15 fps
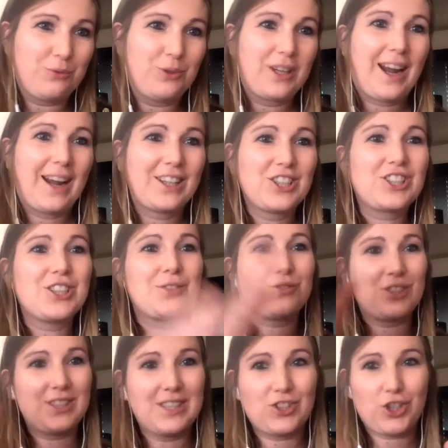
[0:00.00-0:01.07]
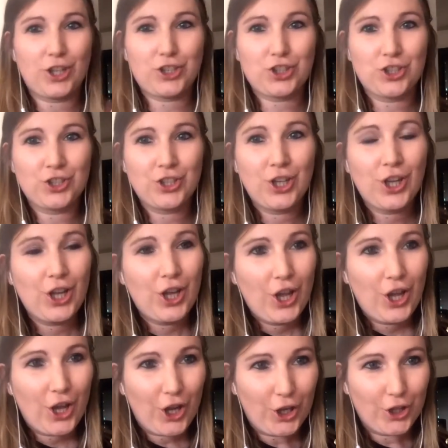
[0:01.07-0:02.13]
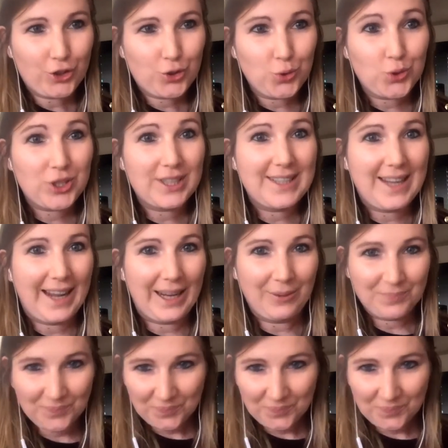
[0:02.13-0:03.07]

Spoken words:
kind of shift the discussion to today.